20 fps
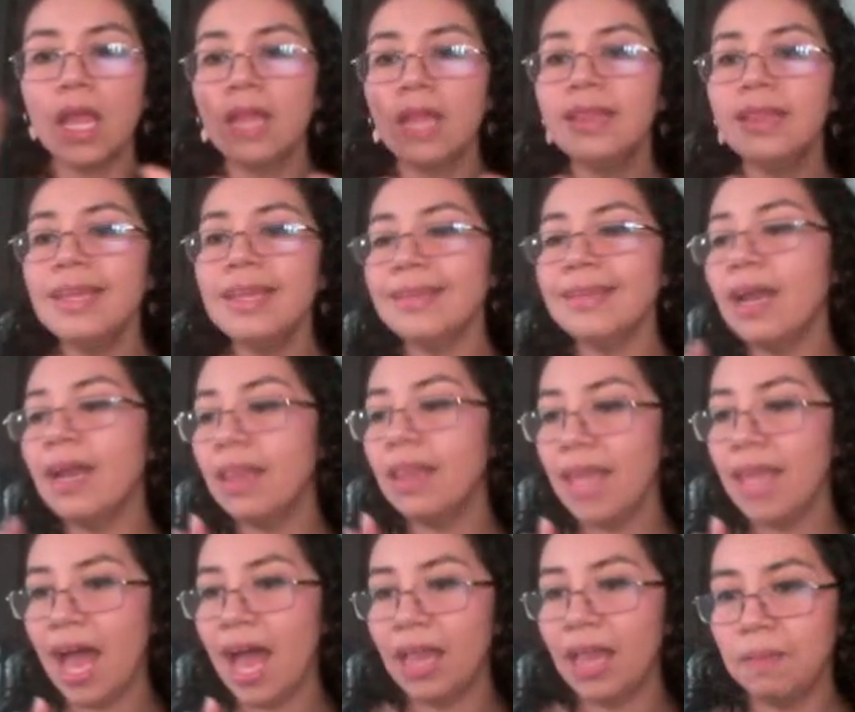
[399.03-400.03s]
These are
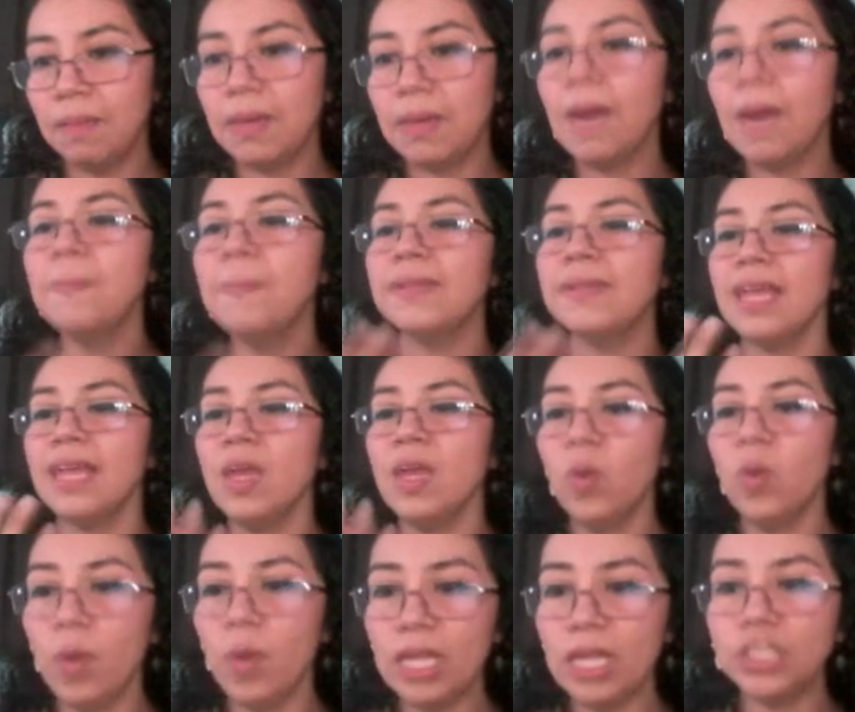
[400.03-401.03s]
the adverbs
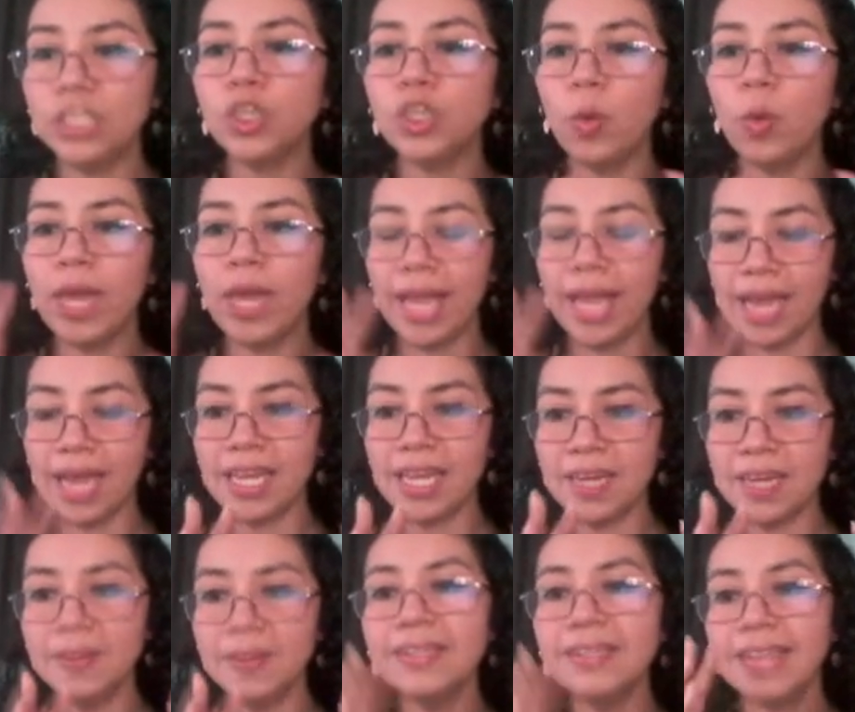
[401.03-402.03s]
in which we can
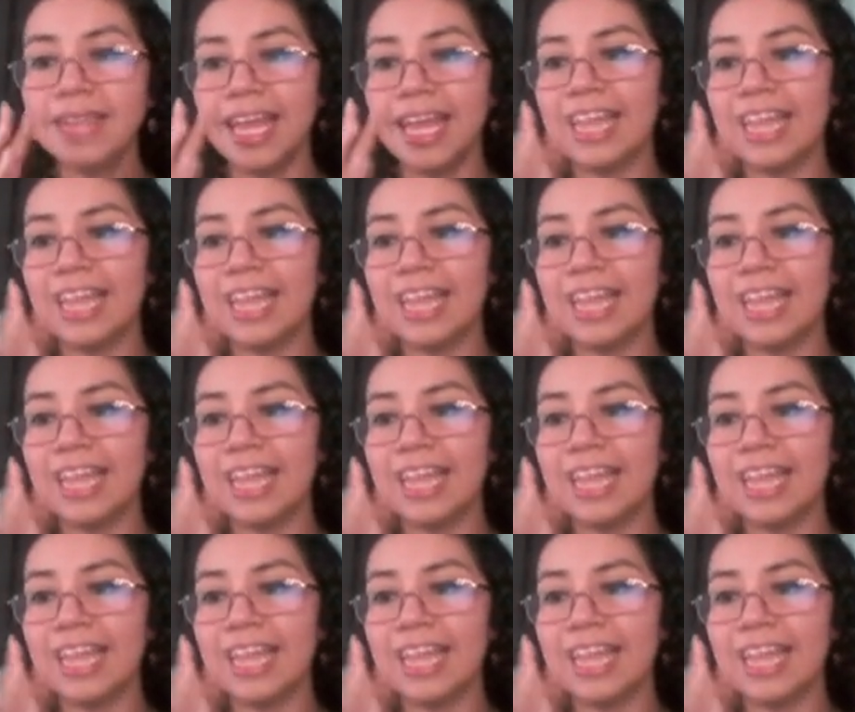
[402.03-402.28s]
use